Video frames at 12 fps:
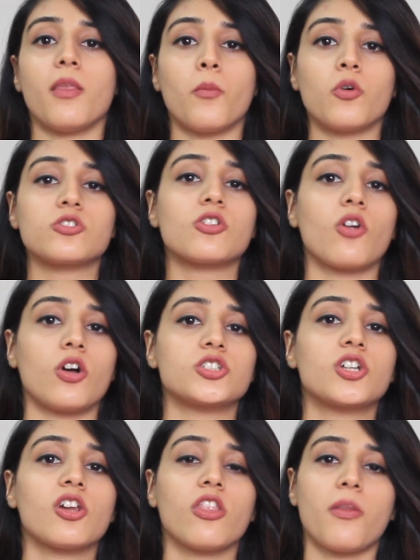the most
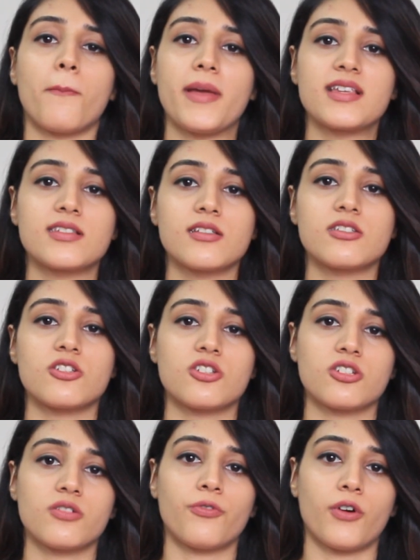logical or the best
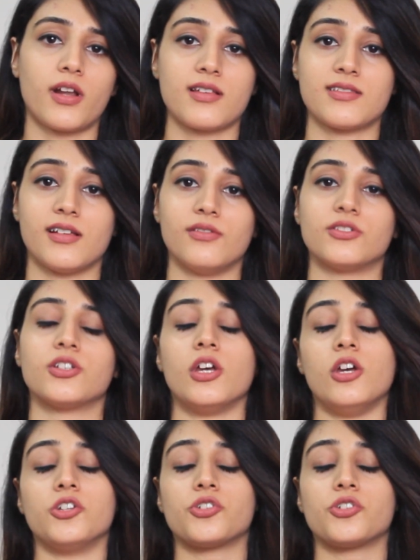decision for ourselves.